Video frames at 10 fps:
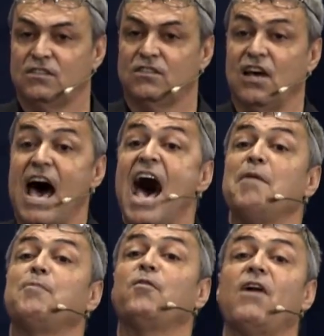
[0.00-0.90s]
to
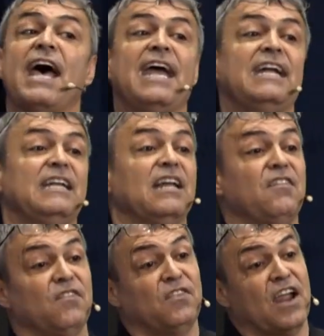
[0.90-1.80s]
operate
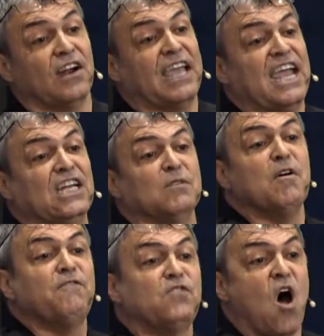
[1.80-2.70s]
their kingdom
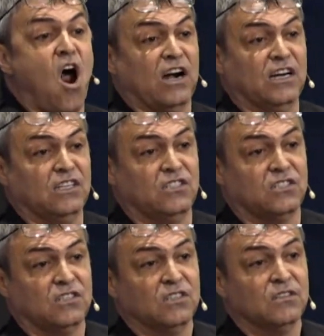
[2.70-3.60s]
of
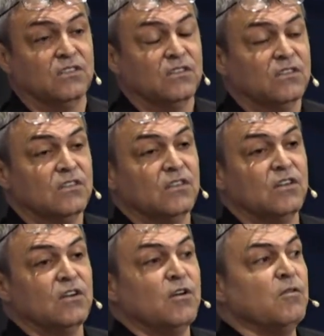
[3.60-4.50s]
darkness
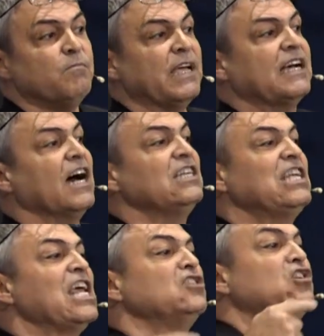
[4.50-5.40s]
because
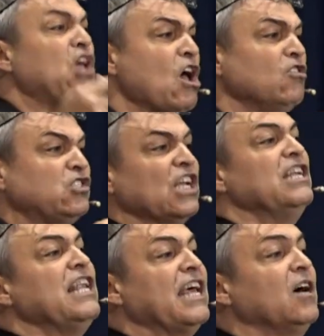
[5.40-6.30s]
he's
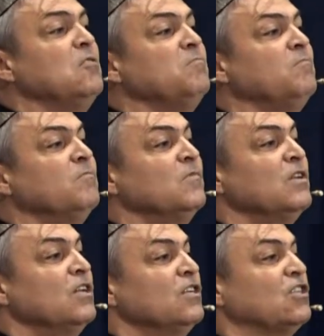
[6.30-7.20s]
using them
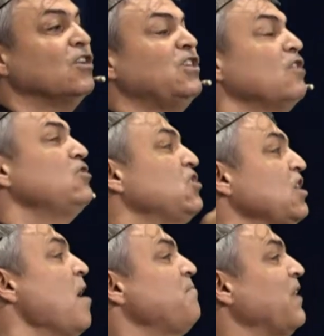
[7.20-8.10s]
to do
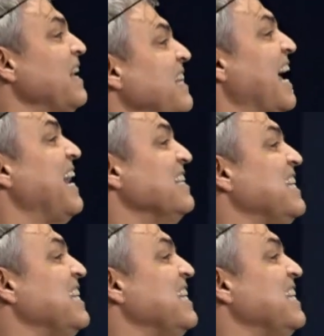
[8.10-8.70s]
something that is